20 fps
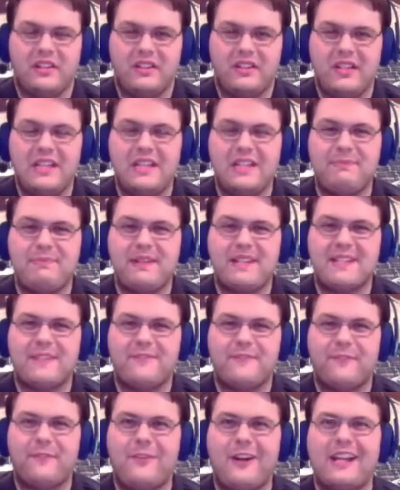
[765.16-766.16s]
his
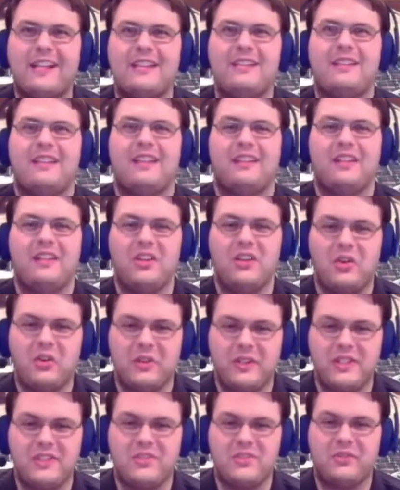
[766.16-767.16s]
best friend,
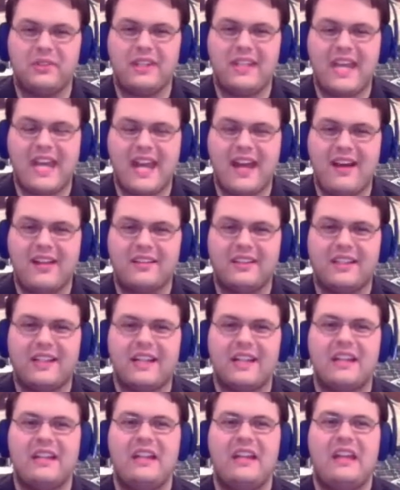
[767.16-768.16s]
his only
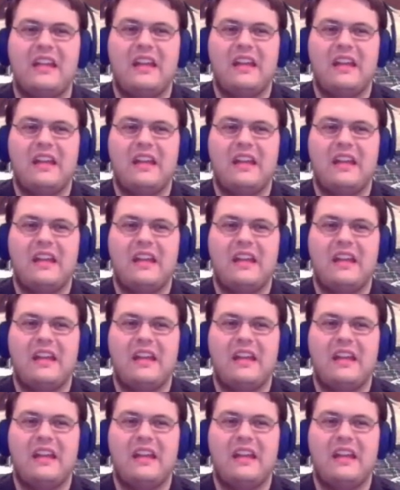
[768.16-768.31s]
ally,